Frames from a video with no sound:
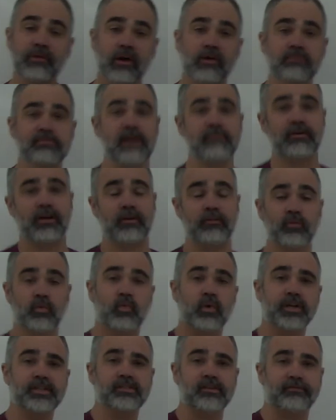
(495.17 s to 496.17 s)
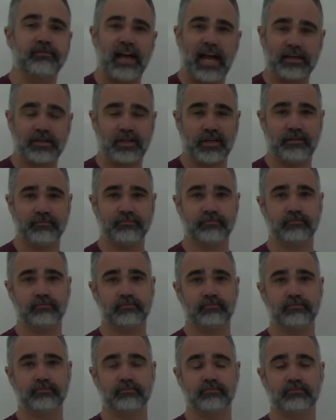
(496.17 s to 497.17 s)
But remember, what is a fraction?
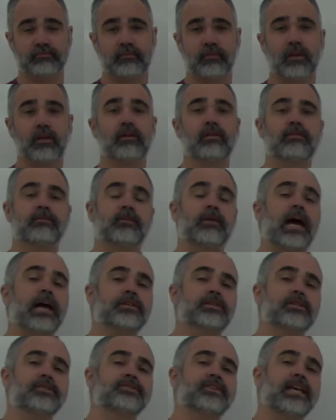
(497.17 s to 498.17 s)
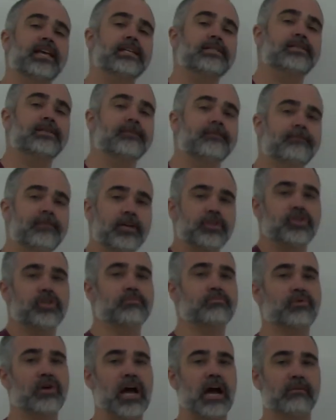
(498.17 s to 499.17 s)
Fraction's a
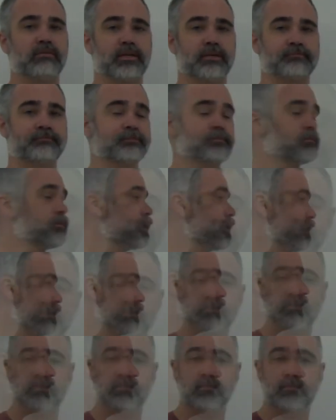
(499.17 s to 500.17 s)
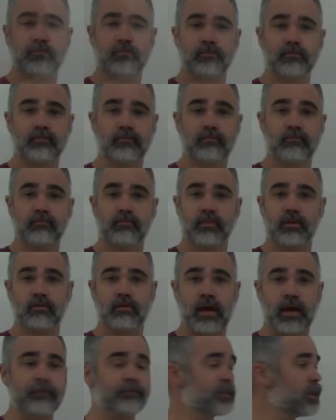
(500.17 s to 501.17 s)
division problem.
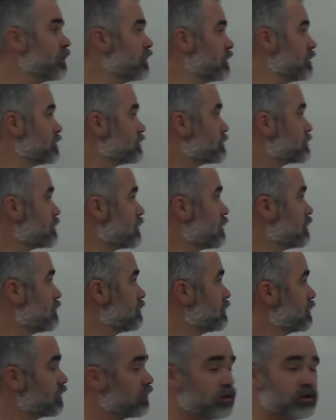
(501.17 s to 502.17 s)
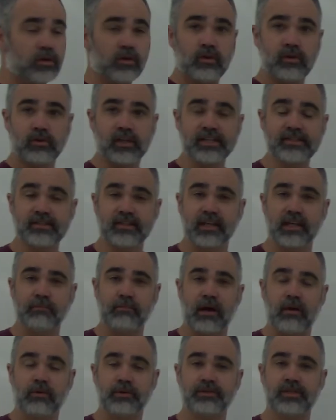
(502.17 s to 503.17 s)
Okay, so let's think
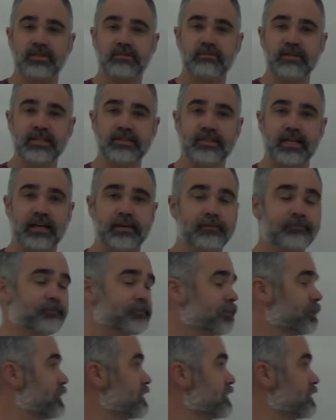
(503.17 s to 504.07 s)
about what this means then.